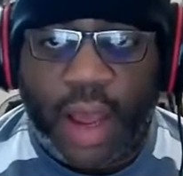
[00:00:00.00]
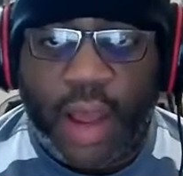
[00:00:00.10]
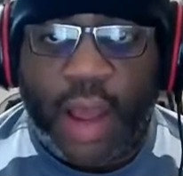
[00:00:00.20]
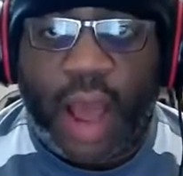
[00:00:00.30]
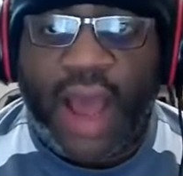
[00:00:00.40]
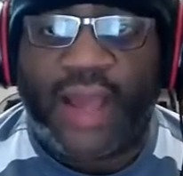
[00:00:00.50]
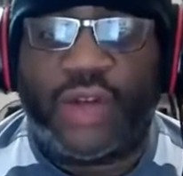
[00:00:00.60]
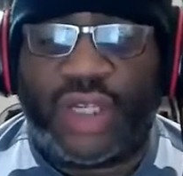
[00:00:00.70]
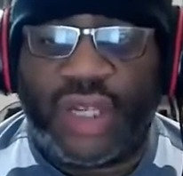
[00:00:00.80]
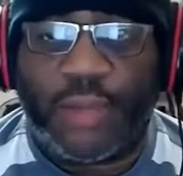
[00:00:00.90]
I could
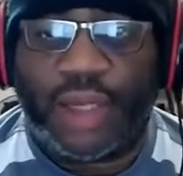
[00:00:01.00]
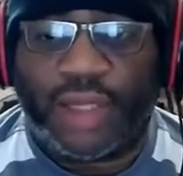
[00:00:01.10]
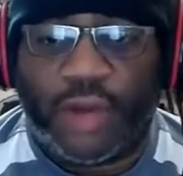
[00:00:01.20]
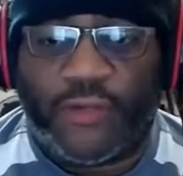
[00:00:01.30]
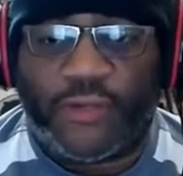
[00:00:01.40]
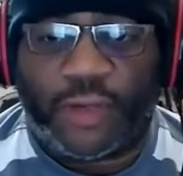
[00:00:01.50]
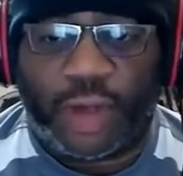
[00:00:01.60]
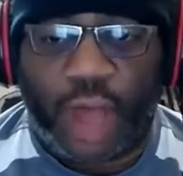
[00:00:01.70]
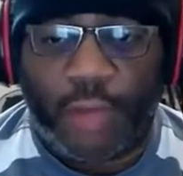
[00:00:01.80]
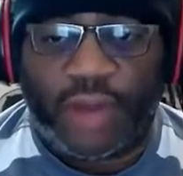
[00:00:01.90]
see myself
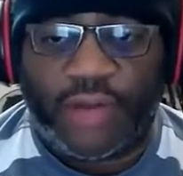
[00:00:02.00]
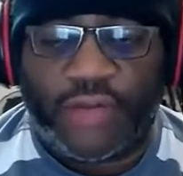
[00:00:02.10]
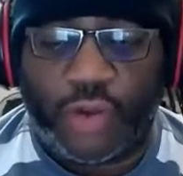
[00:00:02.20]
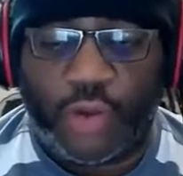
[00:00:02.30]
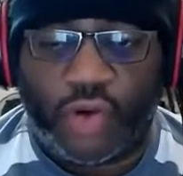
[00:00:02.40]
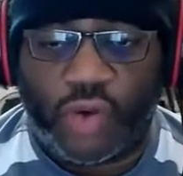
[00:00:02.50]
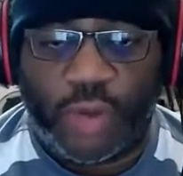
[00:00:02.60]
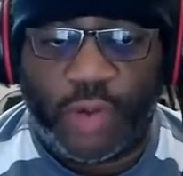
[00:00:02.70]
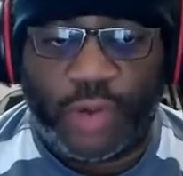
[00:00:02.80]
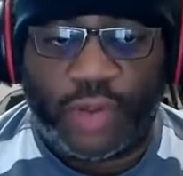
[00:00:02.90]
coming to
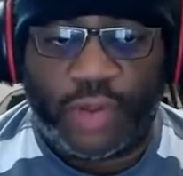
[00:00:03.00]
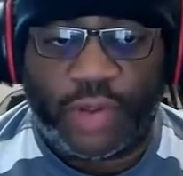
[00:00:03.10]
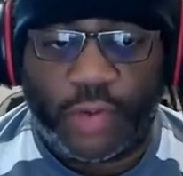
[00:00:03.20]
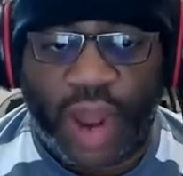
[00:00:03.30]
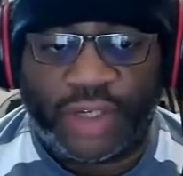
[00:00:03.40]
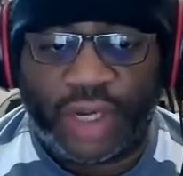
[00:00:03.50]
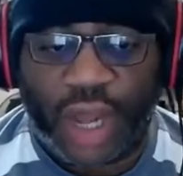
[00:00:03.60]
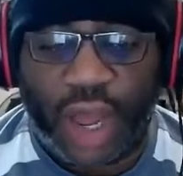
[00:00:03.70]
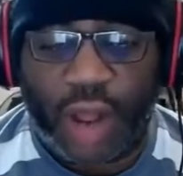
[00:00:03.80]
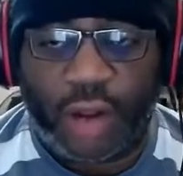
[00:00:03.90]
agreement with a
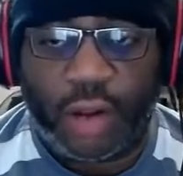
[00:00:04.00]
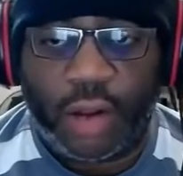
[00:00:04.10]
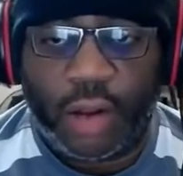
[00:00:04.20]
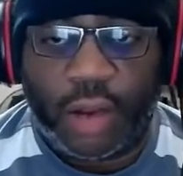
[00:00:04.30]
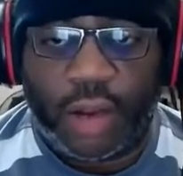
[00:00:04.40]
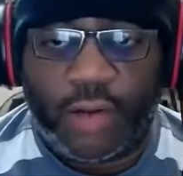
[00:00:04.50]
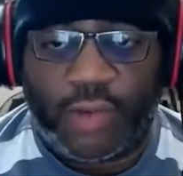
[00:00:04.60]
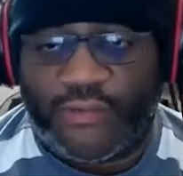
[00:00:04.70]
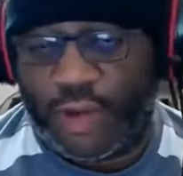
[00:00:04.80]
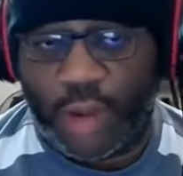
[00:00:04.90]
rationale,
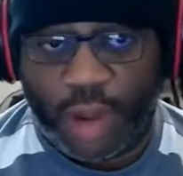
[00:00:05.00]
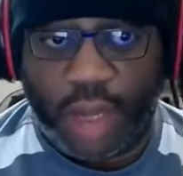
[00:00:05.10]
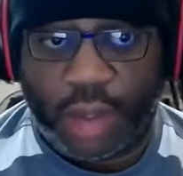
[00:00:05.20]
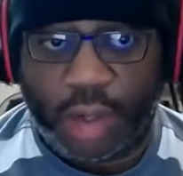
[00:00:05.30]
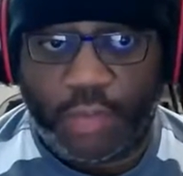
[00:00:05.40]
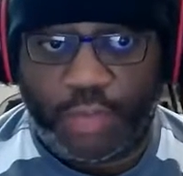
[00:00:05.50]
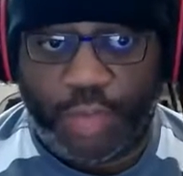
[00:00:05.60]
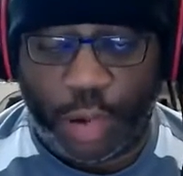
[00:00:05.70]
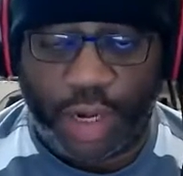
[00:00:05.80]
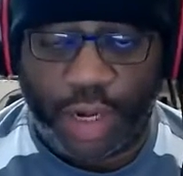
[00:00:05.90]
if anybody could
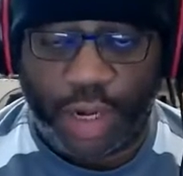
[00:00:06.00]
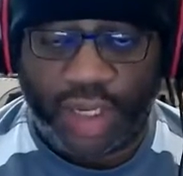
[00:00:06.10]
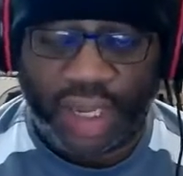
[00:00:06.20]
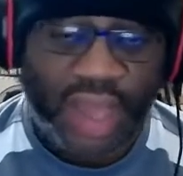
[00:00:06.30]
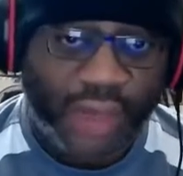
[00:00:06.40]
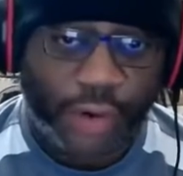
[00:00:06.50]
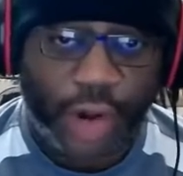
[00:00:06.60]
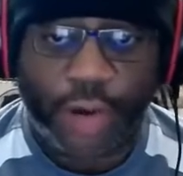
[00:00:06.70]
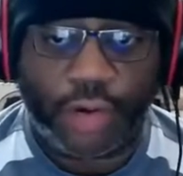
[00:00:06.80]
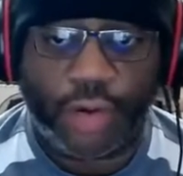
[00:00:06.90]
put it together, and I
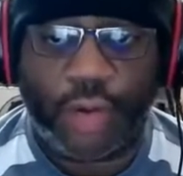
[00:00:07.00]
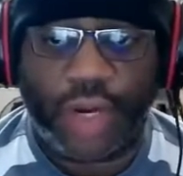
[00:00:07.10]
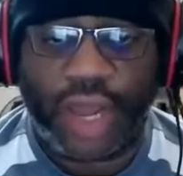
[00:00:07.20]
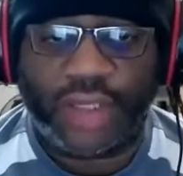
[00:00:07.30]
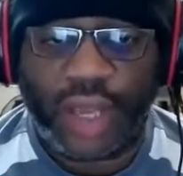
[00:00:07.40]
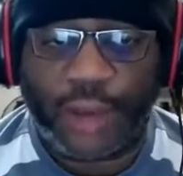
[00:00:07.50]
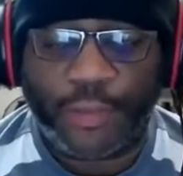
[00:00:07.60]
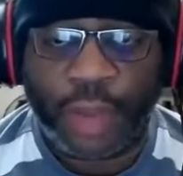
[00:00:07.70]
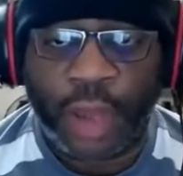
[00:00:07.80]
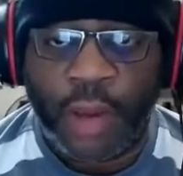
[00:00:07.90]
don't know that anyone has
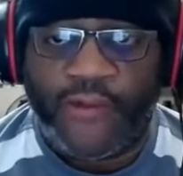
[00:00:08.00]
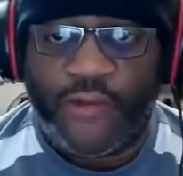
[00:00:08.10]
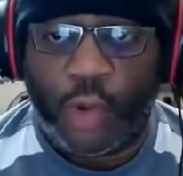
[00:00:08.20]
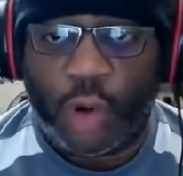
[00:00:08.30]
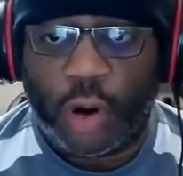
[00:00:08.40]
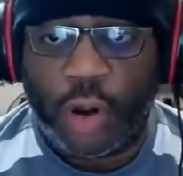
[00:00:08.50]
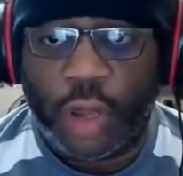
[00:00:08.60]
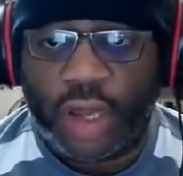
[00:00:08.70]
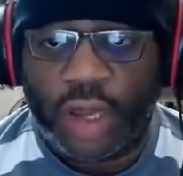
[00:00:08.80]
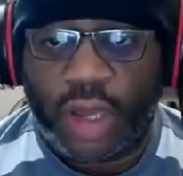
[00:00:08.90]
yet, for
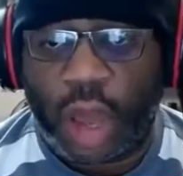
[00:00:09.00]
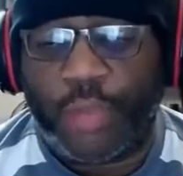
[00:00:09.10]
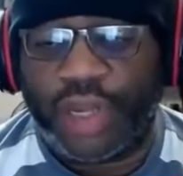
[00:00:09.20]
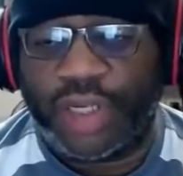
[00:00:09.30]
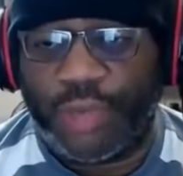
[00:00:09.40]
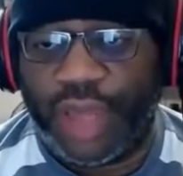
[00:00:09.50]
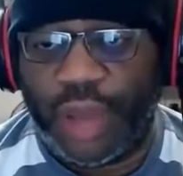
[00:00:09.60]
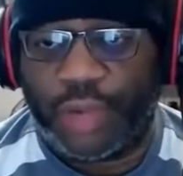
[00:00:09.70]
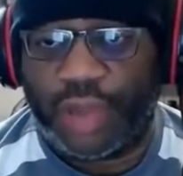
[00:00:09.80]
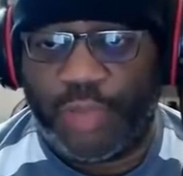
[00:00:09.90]
companies to be able
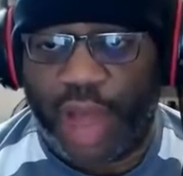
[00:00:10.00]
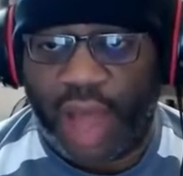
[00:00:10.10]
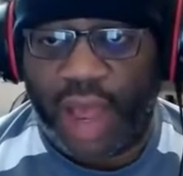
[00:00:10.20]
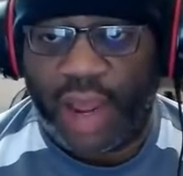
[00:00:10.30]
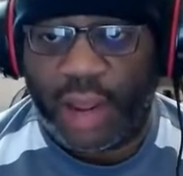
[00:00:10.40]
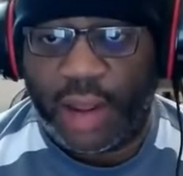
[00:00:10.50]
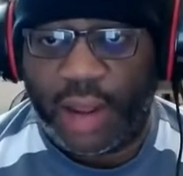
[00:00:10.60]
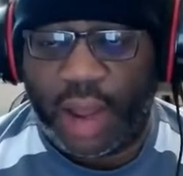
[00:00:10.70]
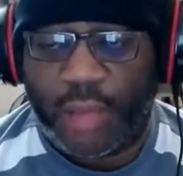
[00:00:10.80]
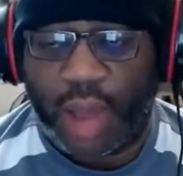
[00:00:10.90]
to buy
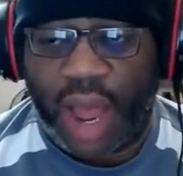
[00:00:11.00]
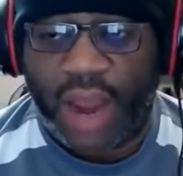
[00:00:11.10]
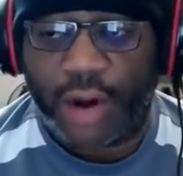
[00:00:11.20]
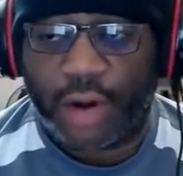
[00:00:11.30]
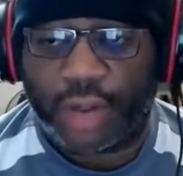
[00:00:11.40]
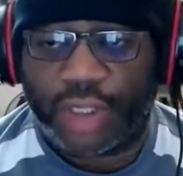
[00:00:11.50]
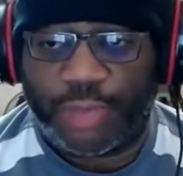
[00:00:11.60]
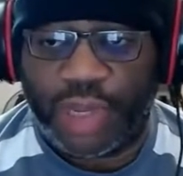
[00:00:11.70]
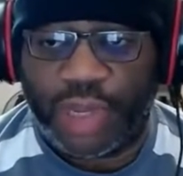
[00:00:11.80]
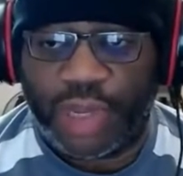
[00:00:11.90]
higher
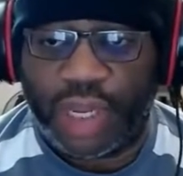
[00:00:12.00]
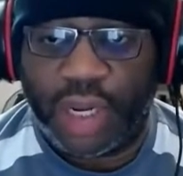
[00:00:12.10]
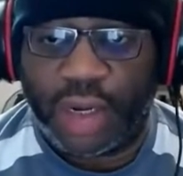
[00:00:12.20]
speed